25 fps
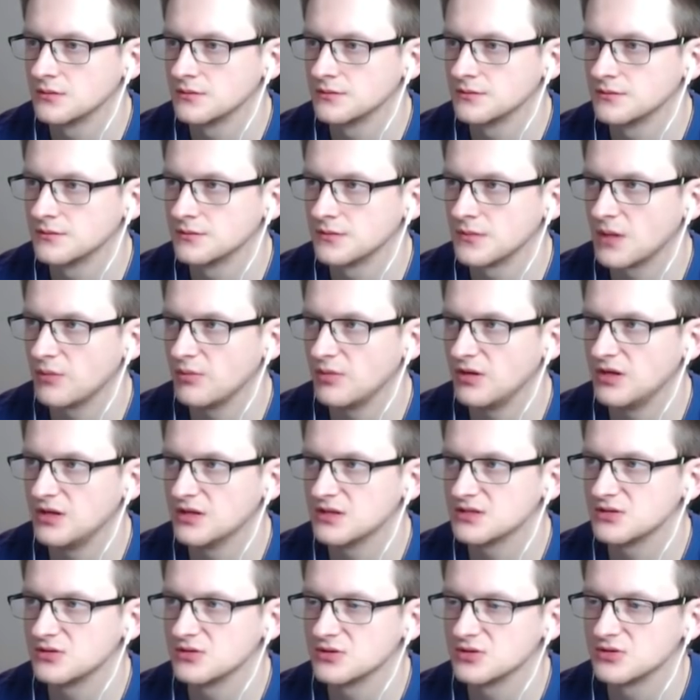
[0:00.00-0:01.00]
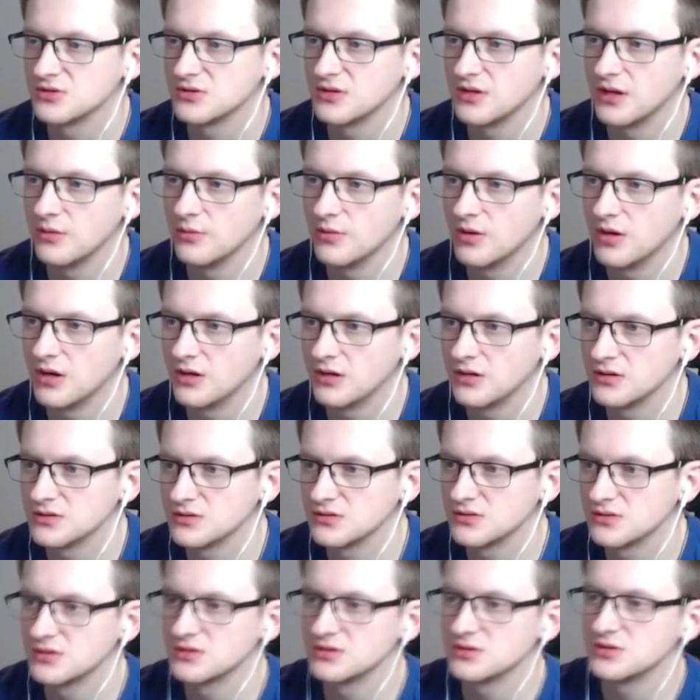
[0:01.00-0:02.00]
I mean, he has also 9 mana, so
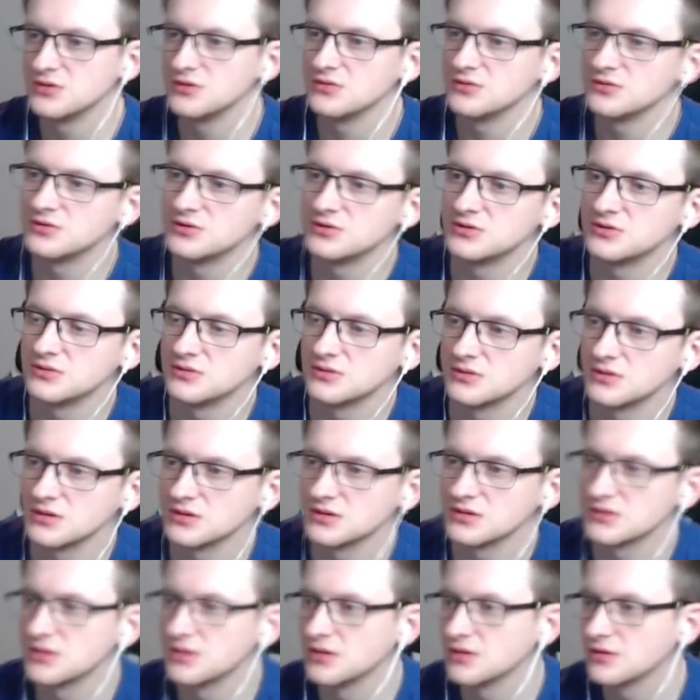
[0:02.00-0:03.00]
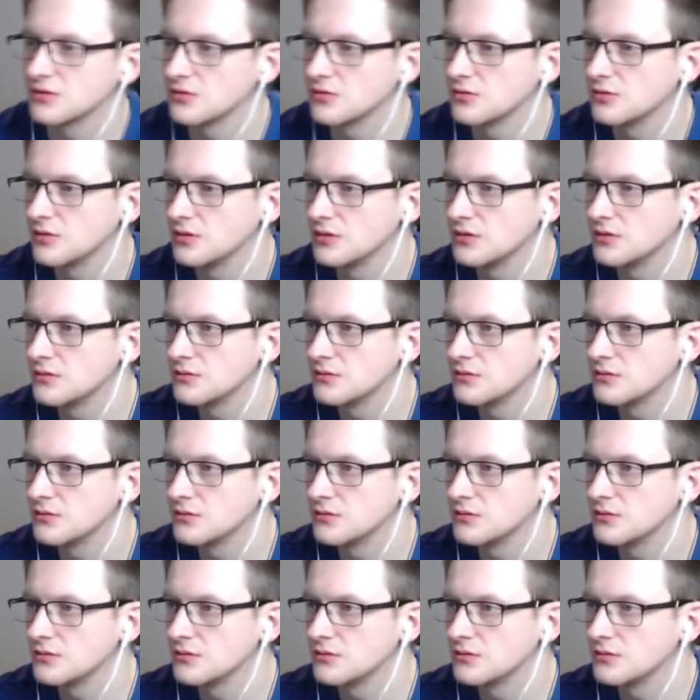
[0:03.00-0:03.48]
that's huge. Gets another coin.